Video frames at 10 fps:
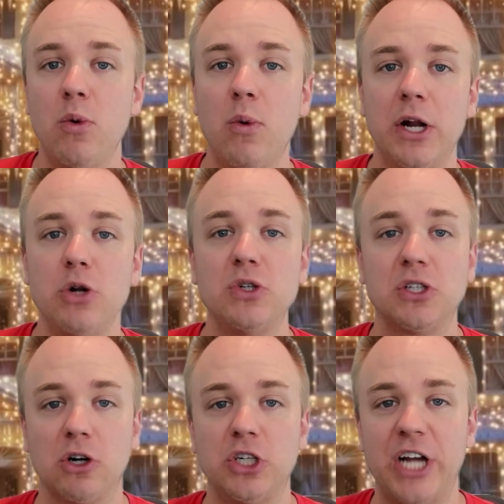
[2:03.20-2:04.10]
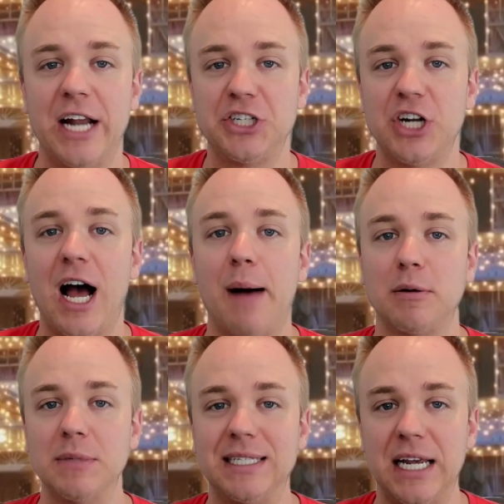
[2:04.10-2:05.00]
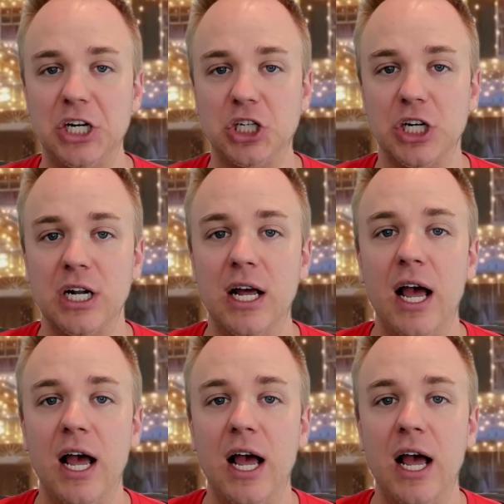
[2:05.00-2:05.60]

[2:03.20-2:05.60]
you would want to do search engine optimization.